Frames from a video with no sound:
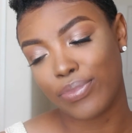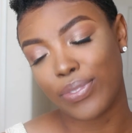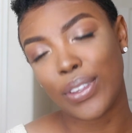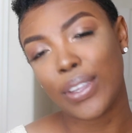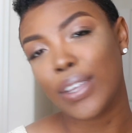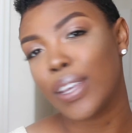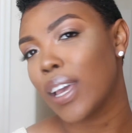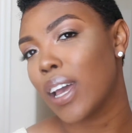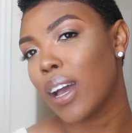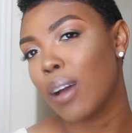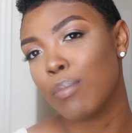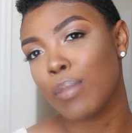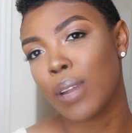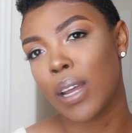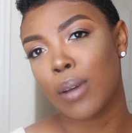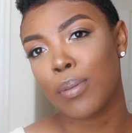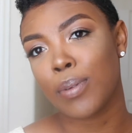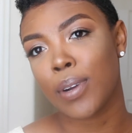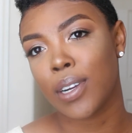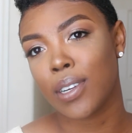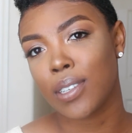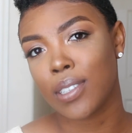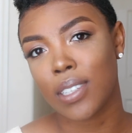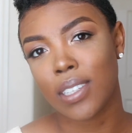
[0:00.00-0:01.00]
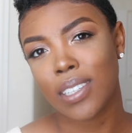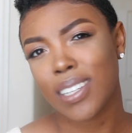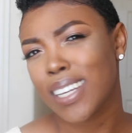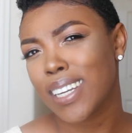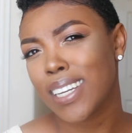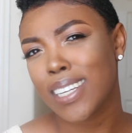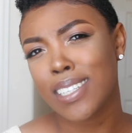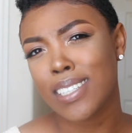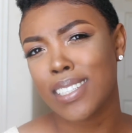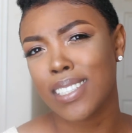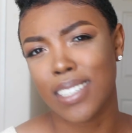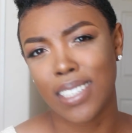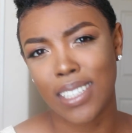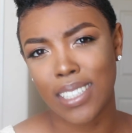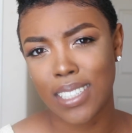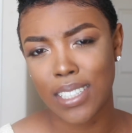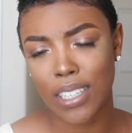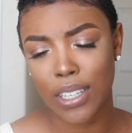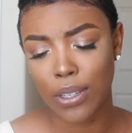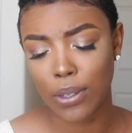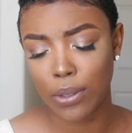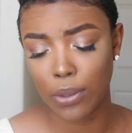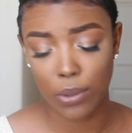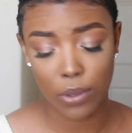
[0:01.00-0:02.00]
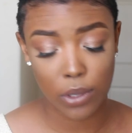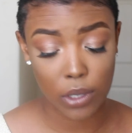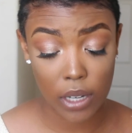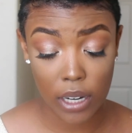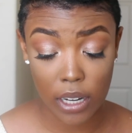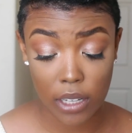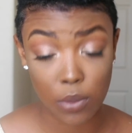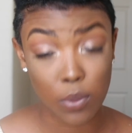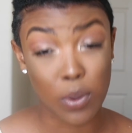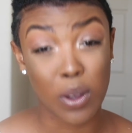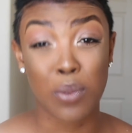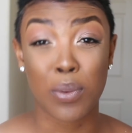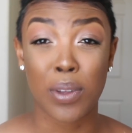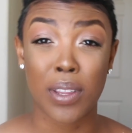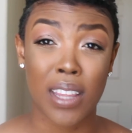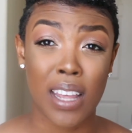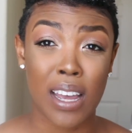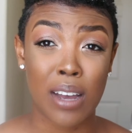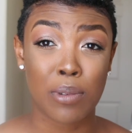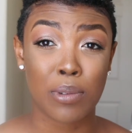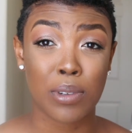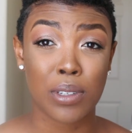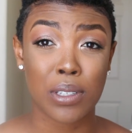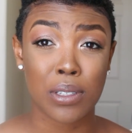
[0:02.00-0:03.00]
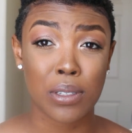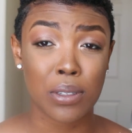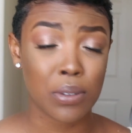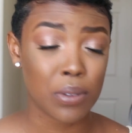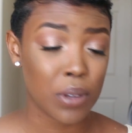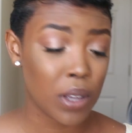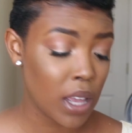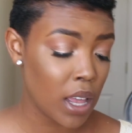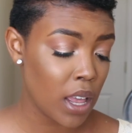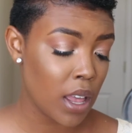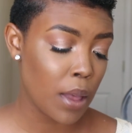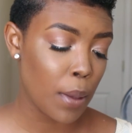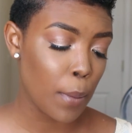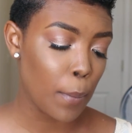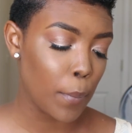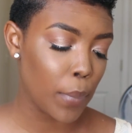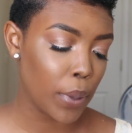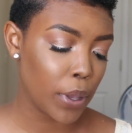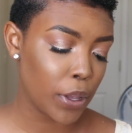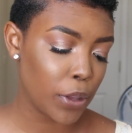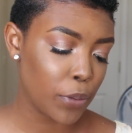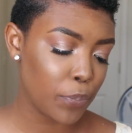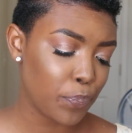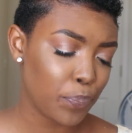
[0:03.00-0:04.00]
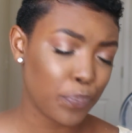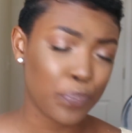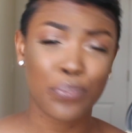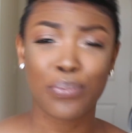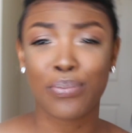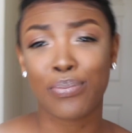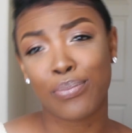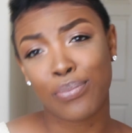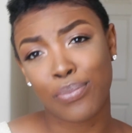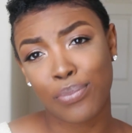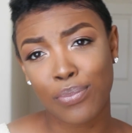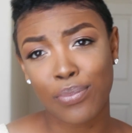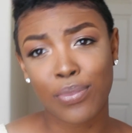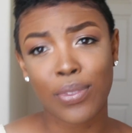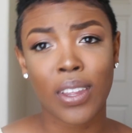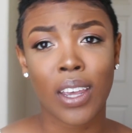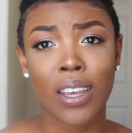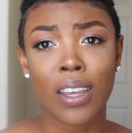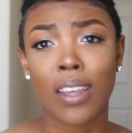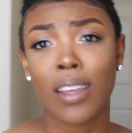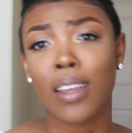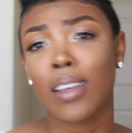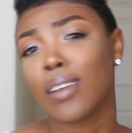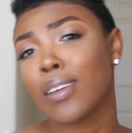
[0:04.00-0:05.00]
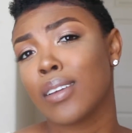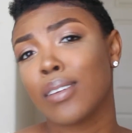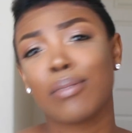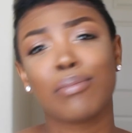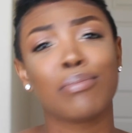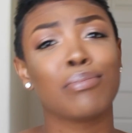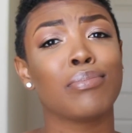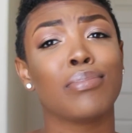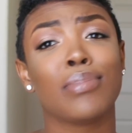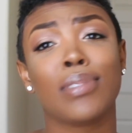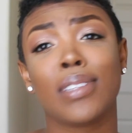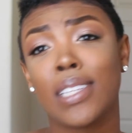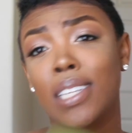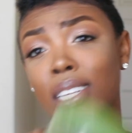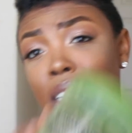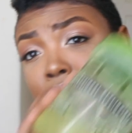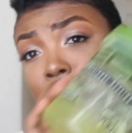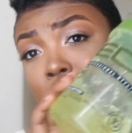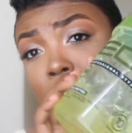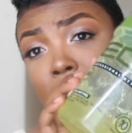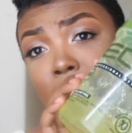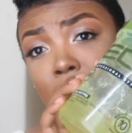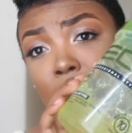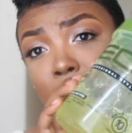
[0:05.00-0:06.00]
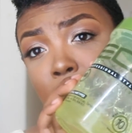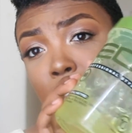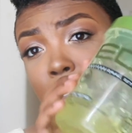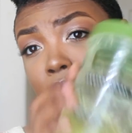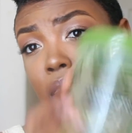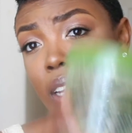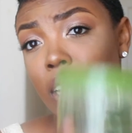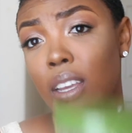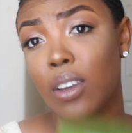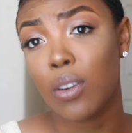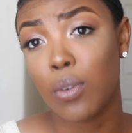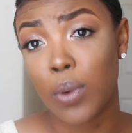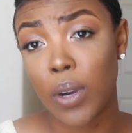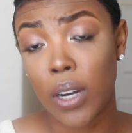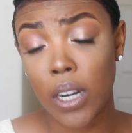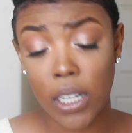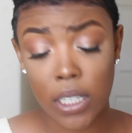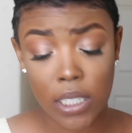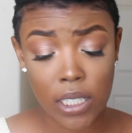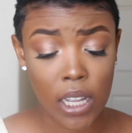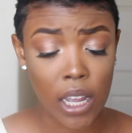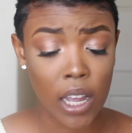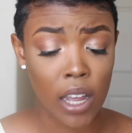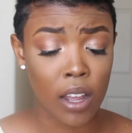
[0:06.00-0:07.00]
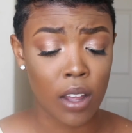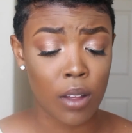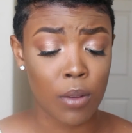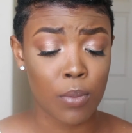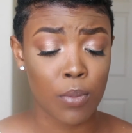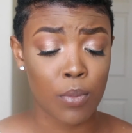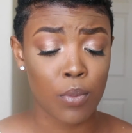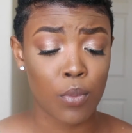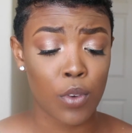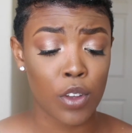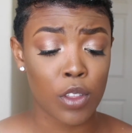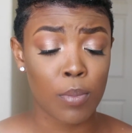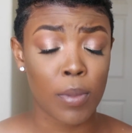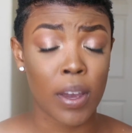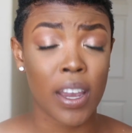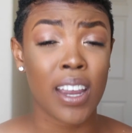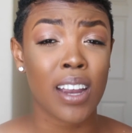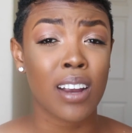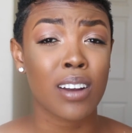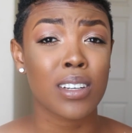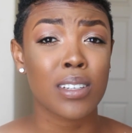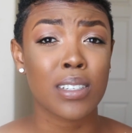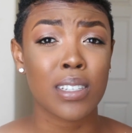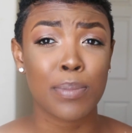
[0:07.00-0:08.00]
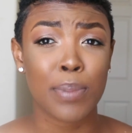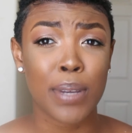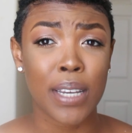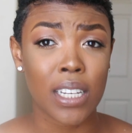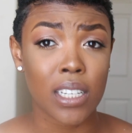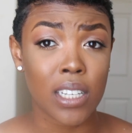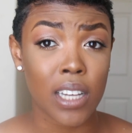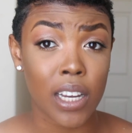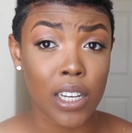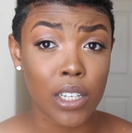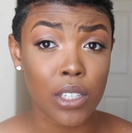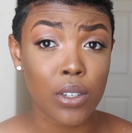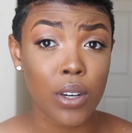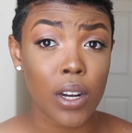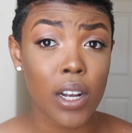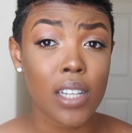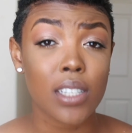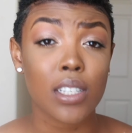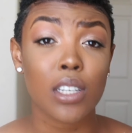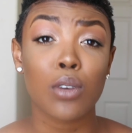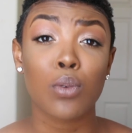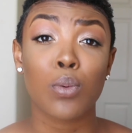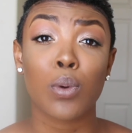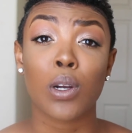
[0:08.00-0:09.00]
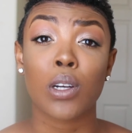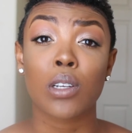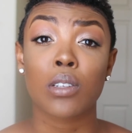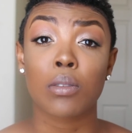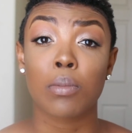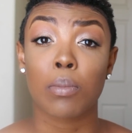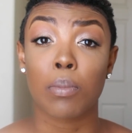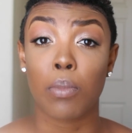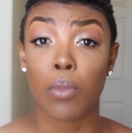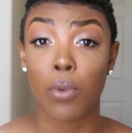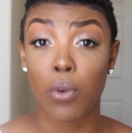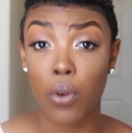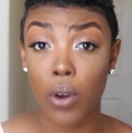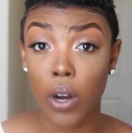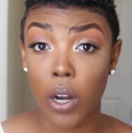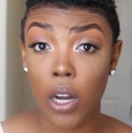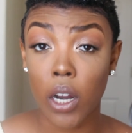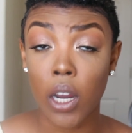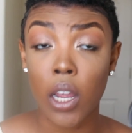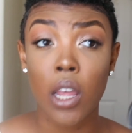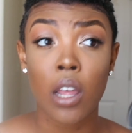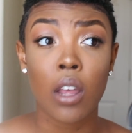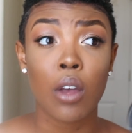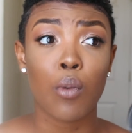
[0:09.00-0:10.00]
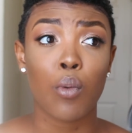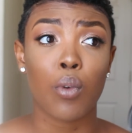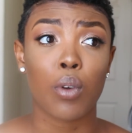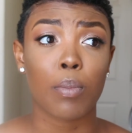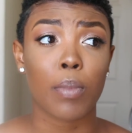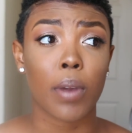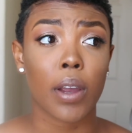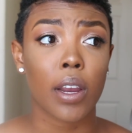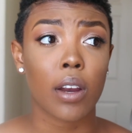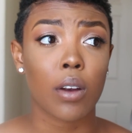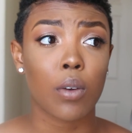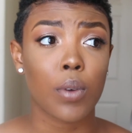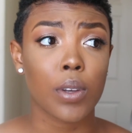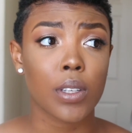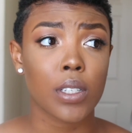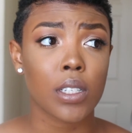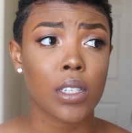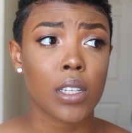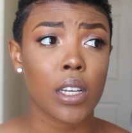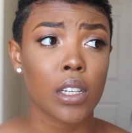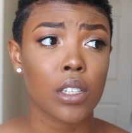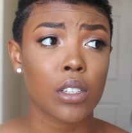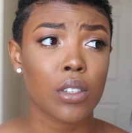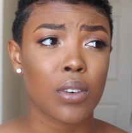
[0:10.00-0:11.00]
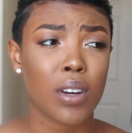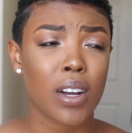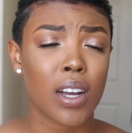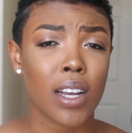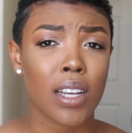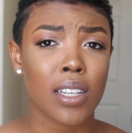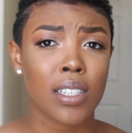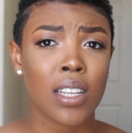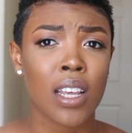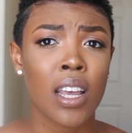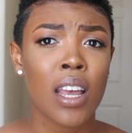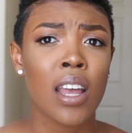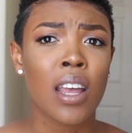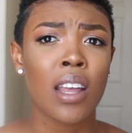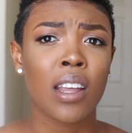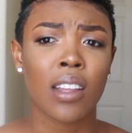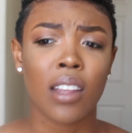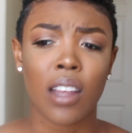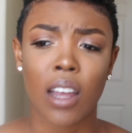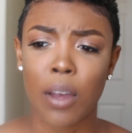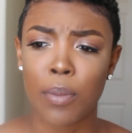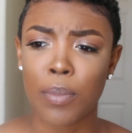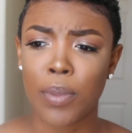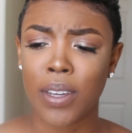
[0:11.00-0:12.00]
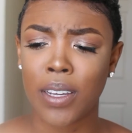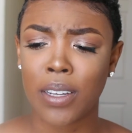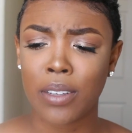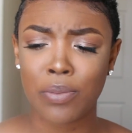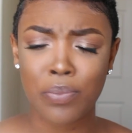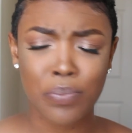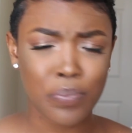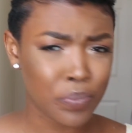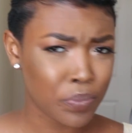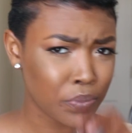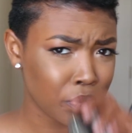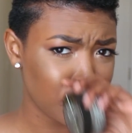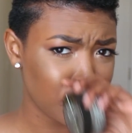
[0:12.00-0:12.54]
yeah, I'm that person. Like, it just looks cute. So that's why I want that one too. But this, it works. Um, with my hair being texturized, it works more when my hair wasn't texturized. I mean,